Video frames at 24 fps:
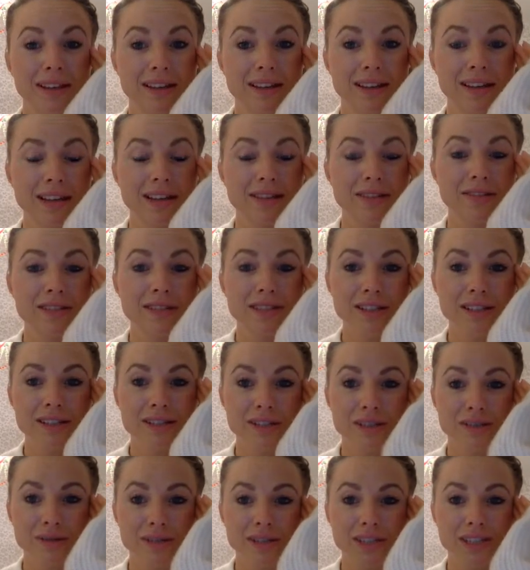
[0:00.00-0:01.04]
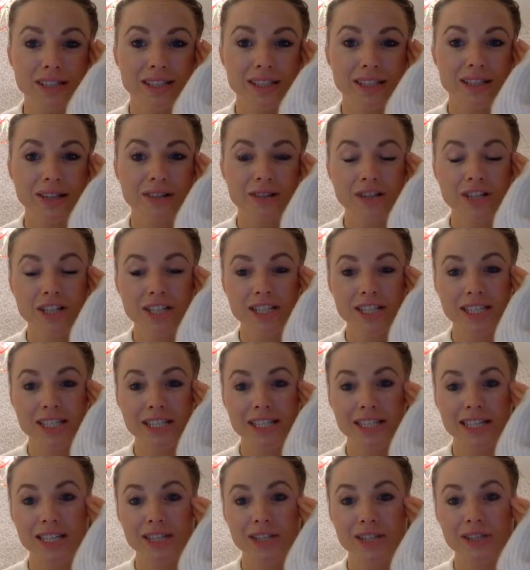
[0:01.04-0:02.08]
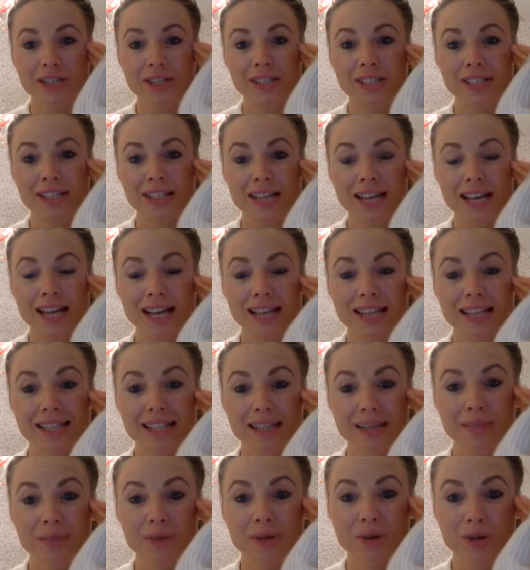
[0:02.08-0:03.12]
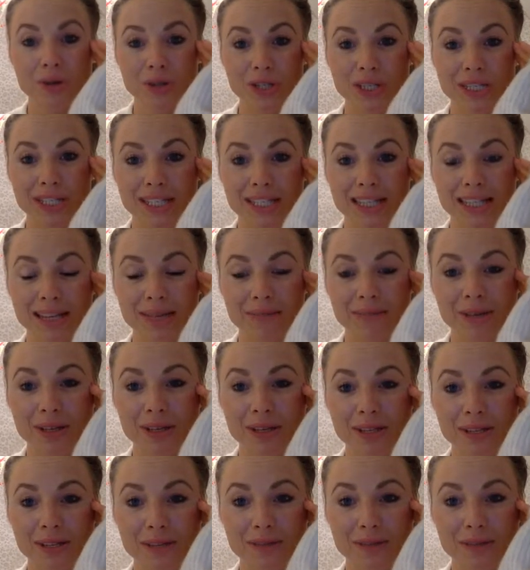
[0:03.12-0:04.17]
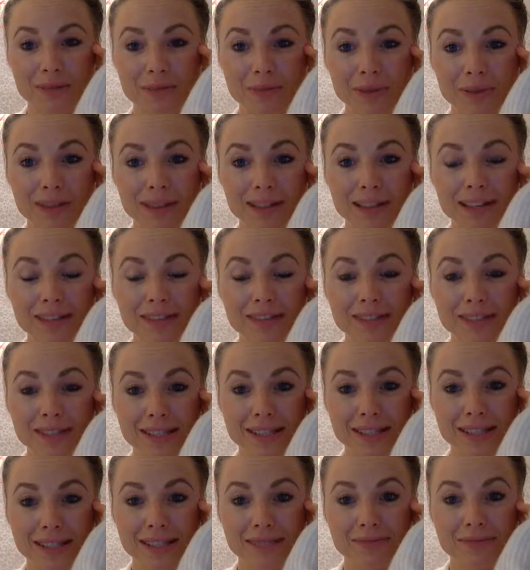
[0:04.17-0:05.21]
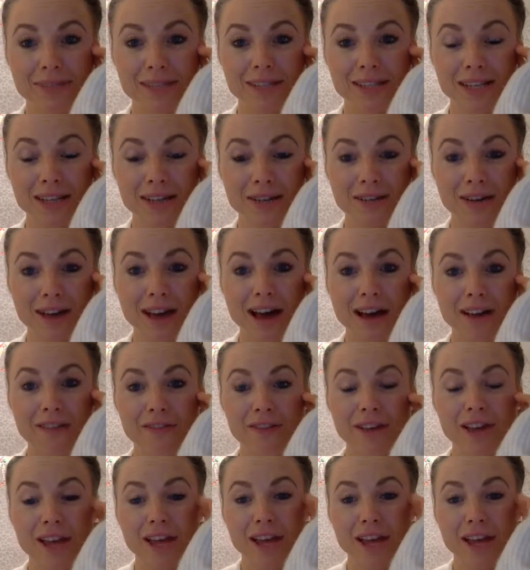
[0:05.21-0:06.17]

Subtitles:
And you didn't do it consciously. You did it subconsciously because of the belief systems that you have.